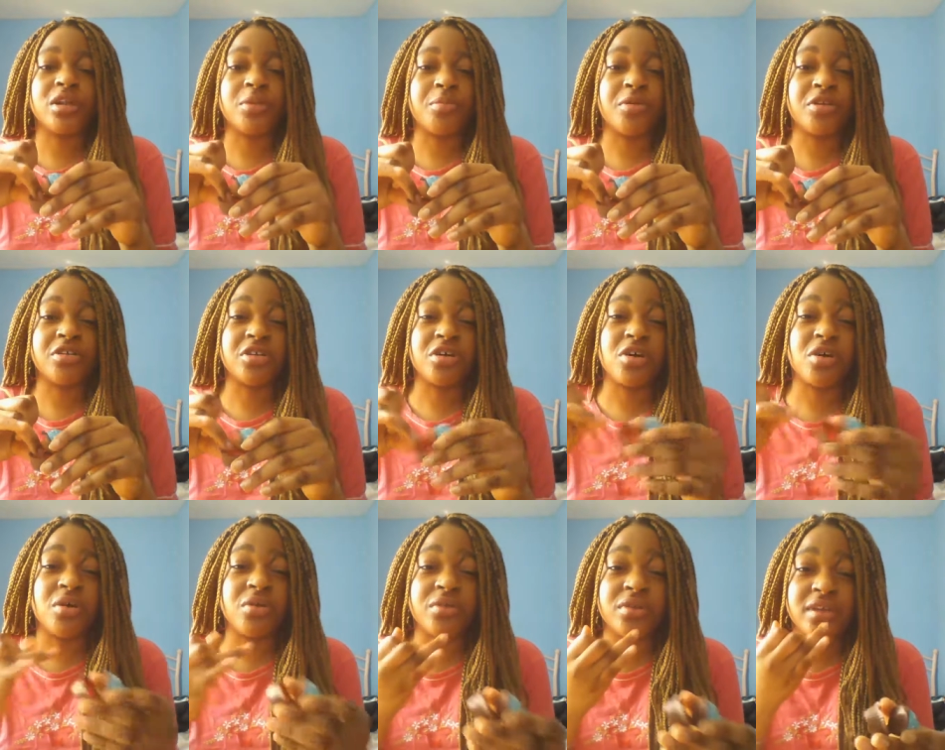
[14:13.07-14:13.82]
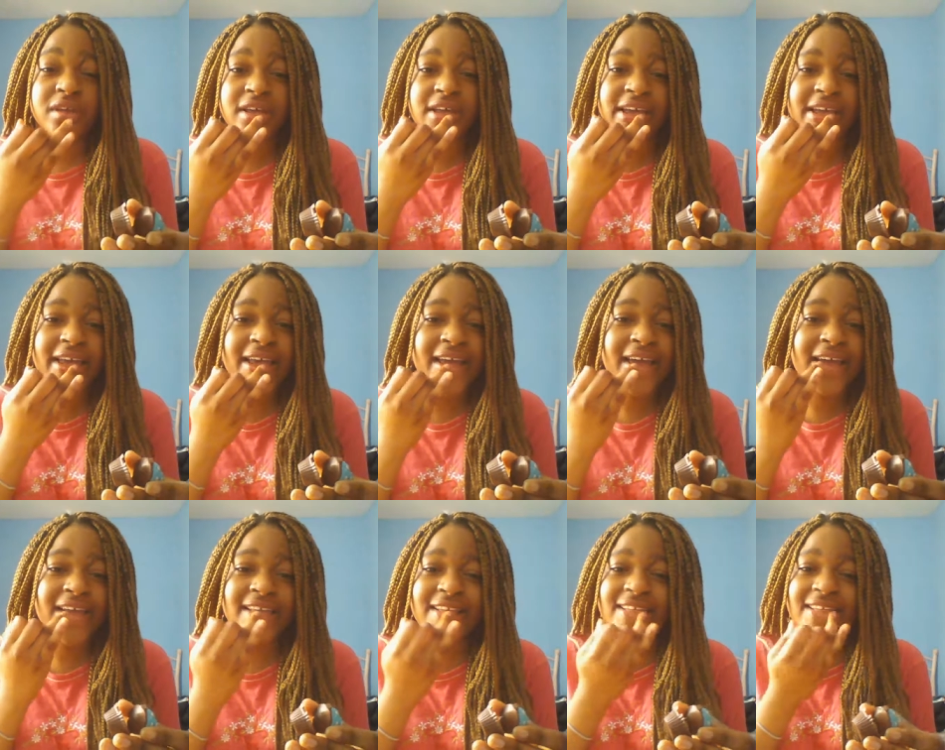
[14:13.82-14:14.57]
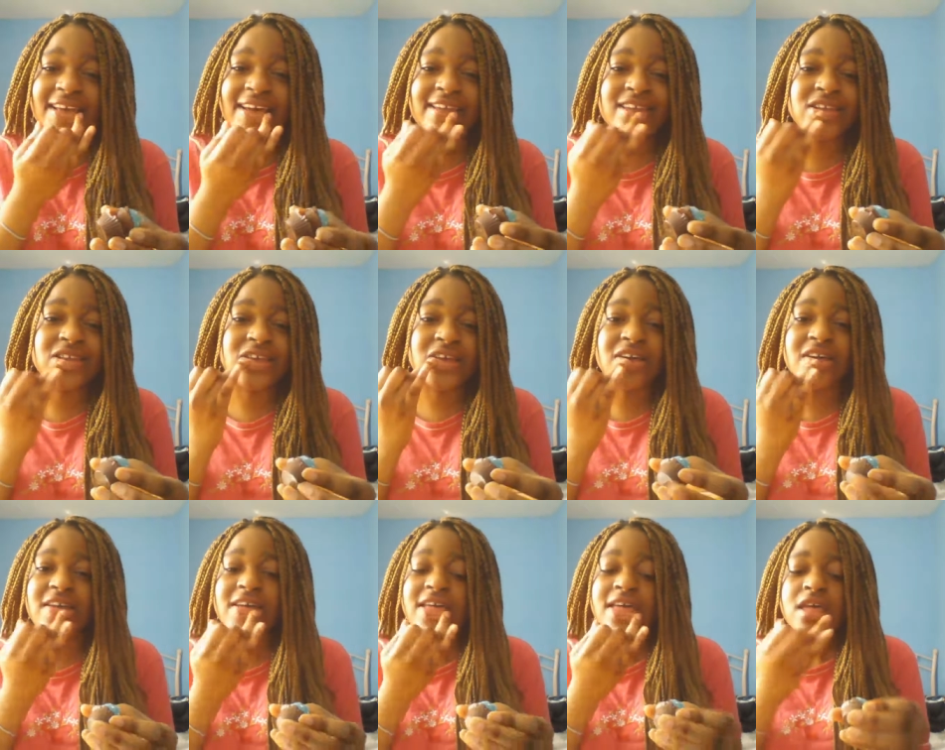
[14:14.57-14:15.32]
if you want the product code because
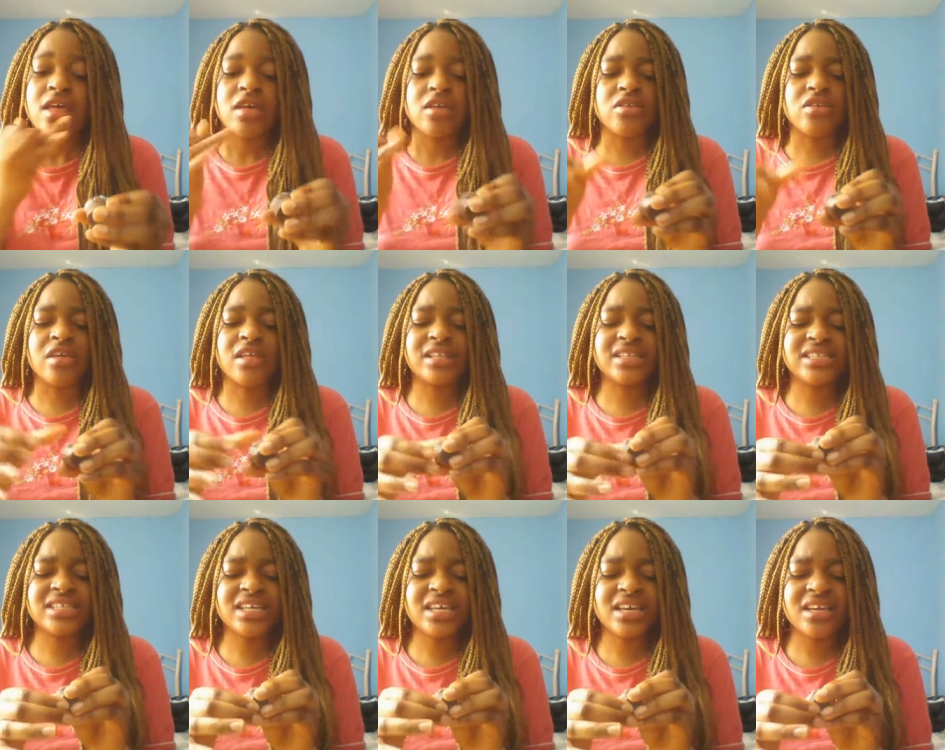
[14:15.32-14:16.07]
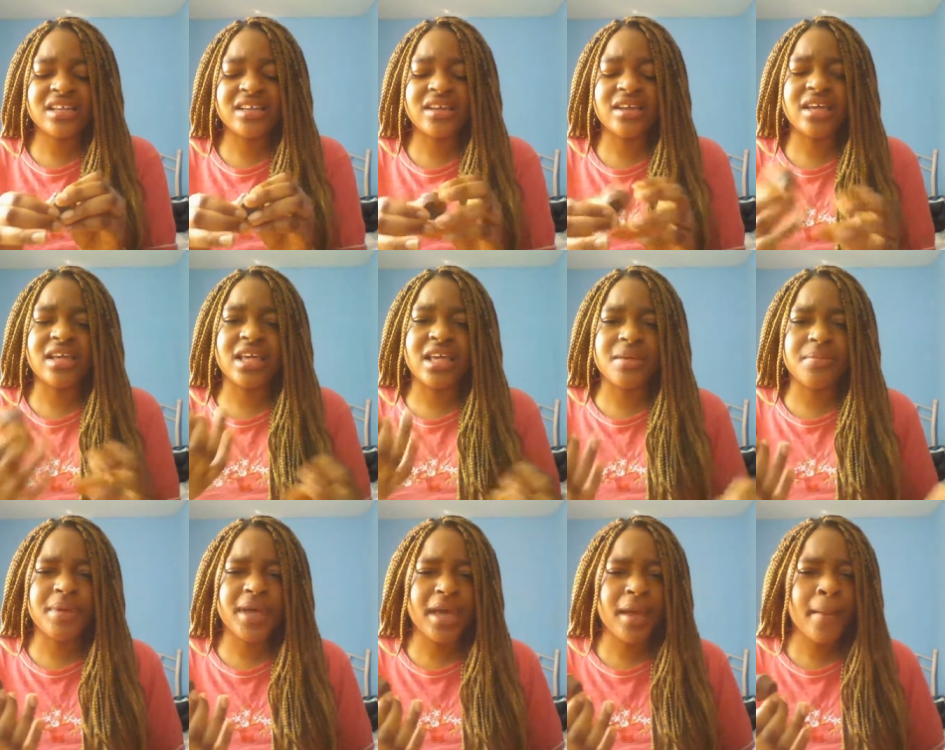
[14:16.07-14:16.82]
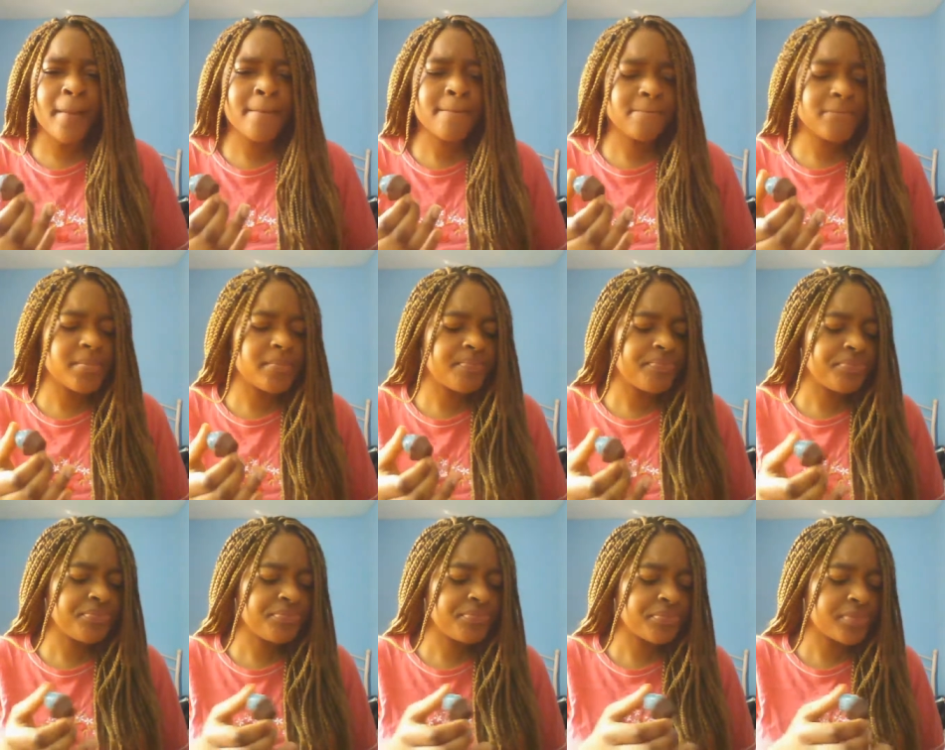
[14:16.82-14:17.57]
I don't know you can see it in
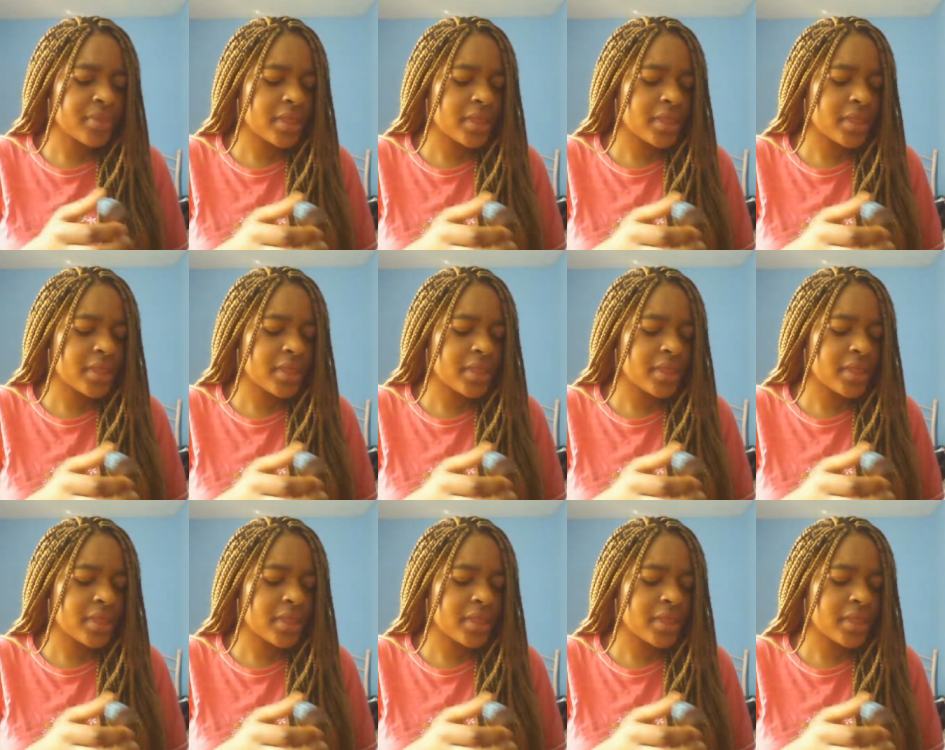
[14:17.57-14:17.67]
eBay